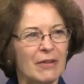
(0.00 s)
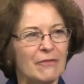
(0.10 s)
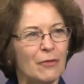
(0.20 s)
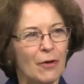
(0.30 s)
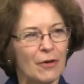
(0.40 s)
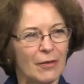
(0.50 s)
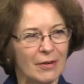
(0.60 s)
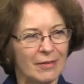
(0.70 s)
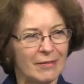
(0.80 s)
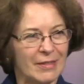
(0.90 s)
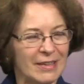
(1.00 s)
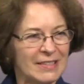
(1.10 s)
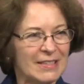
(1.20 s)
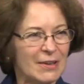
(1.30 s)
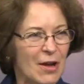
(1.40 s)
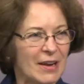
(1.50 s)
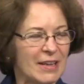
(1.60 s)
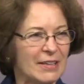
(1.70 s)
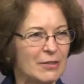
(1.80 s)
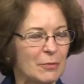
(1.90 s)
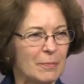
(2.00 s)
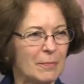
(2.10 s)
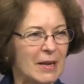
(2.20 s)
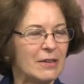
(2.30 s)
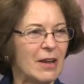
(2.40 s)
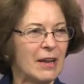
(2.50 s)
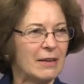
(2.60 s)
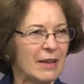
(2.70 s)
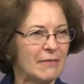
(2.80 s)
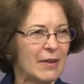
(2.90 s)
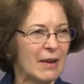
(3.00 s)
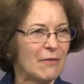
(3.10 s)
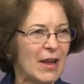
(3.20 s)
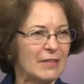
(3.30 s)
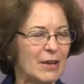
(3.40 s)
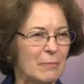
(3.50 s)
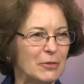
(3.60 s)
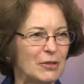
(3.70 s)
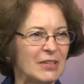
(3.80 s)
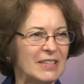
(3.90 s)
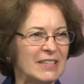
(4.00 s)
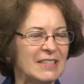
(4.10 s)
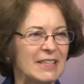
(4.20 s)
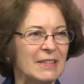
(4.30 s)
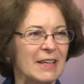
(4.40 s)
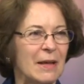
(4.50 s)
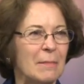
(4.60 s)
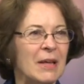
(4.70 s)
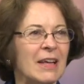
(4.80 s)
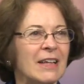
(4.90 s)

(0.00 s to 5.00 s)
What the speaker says: And for the listening audience who might not have ever had the opportunity to see them,